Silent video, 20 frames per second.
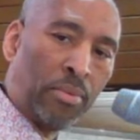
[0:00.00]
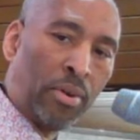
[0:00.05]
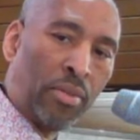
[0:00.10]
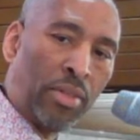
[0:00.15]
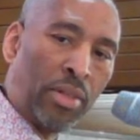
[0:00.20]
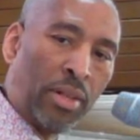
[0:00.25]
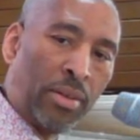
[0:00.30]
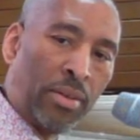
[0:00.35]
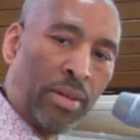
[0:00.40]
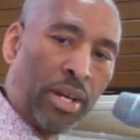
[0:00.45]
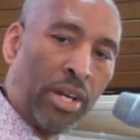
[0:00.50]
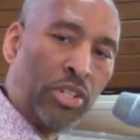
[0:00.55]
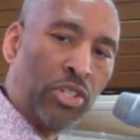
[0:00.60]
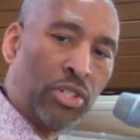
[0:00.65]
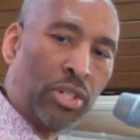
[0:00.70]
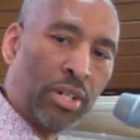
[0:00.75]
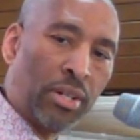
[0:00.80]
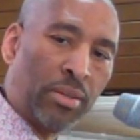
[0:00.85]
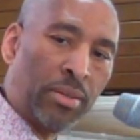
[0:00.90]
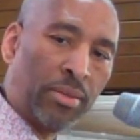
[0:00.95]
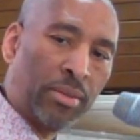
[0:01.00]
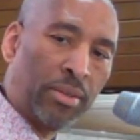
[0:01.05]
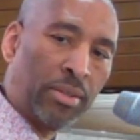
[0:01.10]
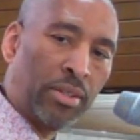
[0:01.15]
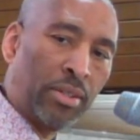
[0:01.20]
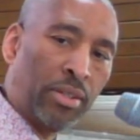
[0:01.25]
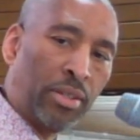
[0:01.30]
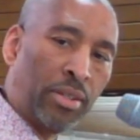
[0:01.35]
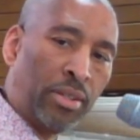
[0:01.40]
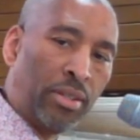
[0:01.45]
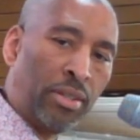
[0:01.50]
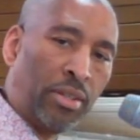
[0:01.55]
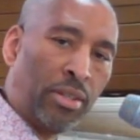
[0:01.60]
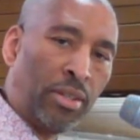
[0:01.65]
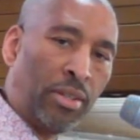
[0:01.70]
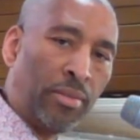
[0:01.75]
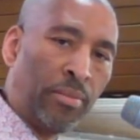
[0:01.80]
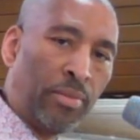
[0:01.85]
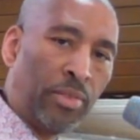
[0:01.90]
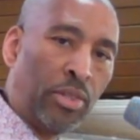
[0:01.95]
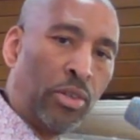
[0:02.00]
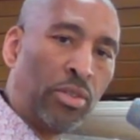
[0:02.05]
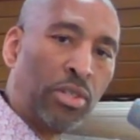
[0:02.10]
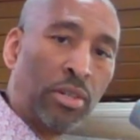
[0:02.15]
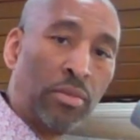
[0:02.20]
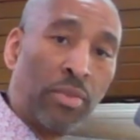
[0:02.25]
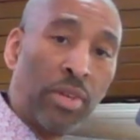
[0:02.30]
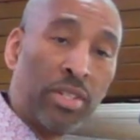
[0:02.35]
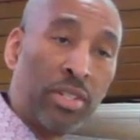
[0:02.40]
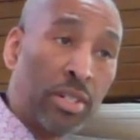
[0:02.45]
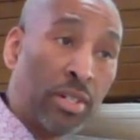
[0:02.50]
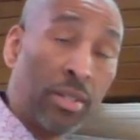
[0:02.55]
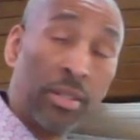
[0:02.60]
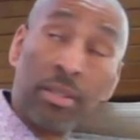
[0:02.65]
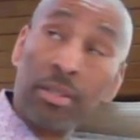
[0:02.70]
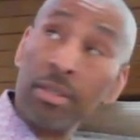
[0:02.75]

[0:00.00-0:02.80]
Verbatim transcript: for the Asia Youth Convention.